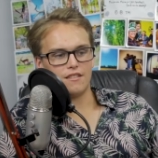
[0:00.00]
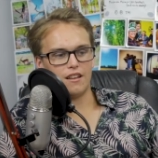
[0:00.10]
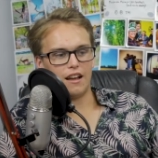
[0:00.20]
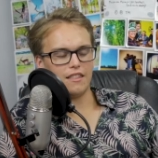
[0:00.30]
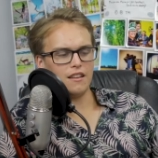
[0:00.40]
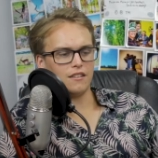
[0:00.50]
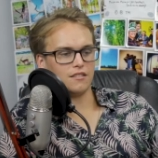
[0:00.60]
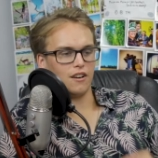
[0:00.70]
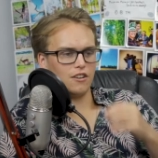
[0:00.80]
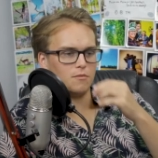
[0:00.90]
I think A
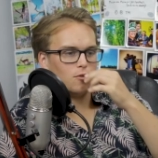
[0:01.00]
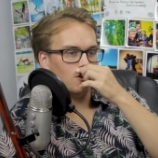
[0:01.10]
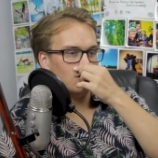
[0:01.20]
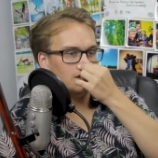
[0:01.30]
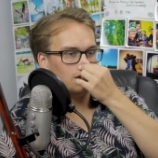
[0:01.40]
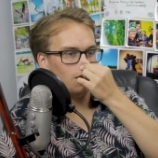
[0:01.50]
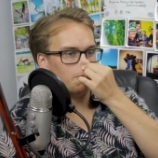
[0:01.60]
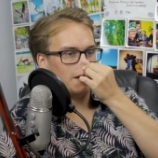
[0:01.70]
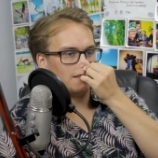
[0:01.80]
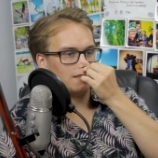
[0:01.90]
Star Is Born only got
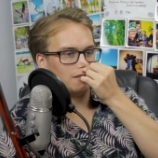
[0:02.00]
Best